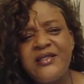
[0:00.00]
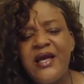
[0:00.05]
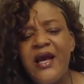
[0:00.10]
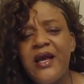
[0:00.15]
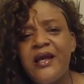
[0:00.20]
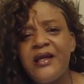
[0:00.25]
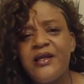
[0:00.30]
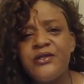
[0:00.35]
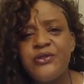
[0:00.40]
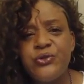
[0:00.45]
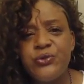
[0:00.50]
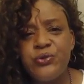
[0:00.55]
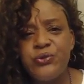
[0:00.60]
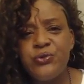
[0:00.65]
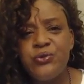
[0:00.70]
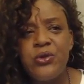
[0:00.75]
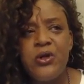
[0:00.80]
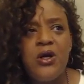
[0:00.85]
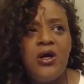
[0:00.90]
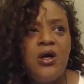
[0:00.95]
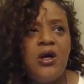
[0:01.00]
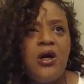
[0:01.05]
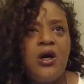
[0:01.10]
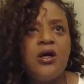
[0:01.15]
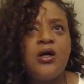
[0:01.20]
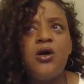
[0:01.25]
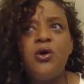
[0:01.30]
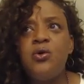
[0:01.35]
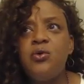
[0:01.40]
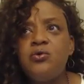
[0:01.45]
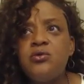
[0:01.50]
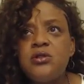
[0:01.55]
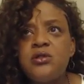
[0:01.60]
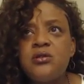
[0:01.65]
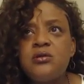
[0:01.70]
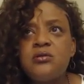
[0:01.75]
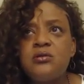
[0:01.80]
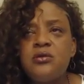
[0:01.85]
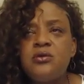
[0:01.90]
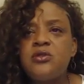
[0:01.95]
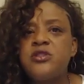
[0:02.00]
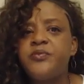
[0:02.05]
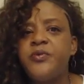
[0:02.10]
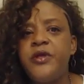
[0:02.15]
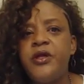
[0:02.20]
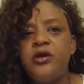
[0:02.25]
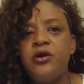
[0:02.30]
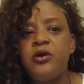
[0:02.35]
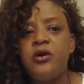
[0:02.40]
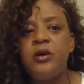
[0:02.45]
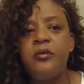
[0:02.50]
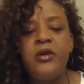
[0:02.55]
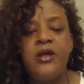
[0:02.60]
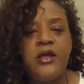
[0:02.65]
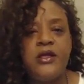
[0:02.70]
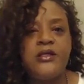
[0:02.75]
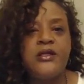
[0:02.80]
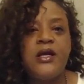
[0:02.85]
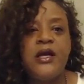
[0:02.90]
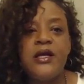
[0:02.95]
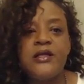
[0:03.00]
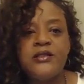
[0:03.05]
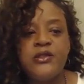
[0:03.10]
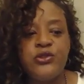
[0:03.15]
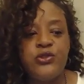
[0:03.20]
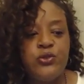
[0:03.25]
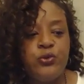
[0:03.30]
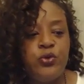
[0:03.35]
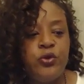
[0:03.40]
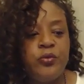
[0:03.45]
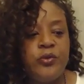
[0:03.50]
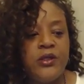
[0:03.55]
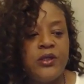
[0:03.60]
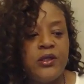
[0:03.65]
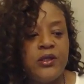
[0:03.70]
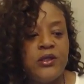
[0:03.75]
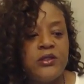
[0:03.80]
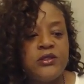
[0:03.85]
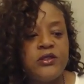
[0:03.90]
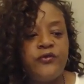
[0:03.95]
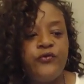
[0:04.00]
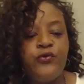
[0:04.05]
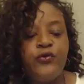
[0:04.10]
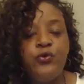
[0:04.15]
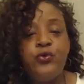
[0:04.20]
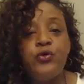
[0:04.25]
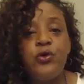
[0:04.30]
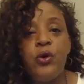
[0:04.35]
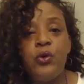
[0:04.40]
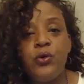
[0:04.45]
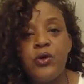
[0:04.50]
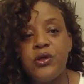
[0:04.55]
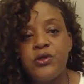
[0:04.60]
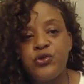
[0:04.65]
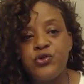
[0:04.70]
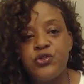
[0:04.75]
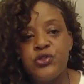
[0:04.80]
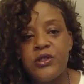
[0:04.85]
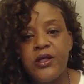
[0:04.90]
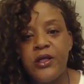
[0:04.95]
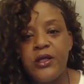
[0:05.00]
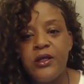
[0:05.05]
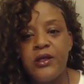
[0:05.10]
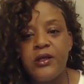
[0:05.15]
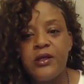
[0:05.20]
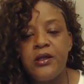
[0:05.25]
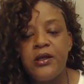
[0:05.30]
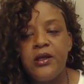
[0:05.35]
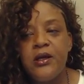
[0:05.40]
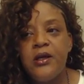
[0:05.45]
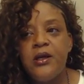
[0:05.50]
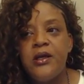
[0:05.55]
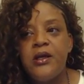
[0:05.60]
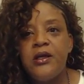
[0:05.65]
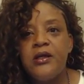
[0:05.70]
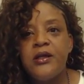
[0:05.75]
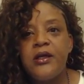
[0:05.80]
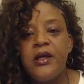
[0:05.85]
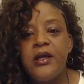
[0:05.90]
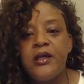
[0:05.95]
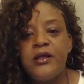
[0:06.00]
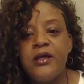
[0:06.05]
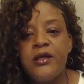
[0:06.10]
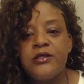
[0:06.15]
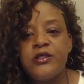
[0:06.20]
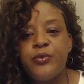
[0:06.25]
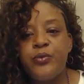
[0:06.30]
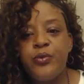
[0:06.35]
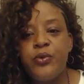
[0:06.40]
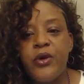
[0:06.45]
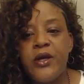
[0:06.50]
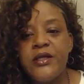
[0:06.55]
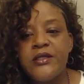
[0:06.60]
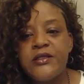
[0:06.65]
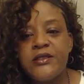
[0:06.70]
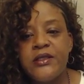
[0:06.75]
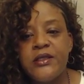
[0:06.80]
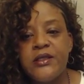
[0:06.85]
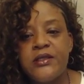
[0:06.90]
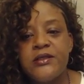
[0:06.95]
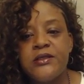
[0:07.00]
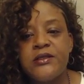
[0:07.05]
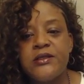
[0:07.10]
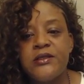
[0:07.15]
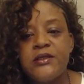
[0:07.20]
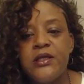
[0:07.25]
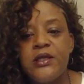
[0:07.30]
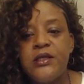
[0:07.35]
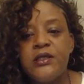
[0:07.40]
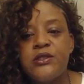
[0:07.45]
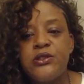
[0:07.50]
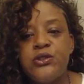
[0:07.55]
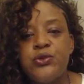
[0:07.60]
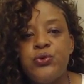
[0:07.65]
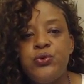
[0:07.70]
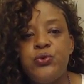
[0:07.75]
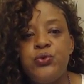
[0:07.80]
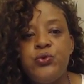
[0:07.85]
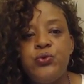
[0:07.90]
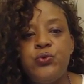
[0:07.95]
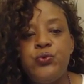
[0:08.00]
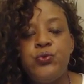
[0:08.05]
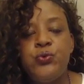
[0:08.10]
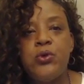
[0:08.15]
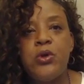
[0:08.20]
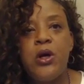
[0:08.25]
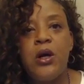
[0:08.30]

tie into a coach or speaker? I mean, it ties into it because if you don't understand that there's a process to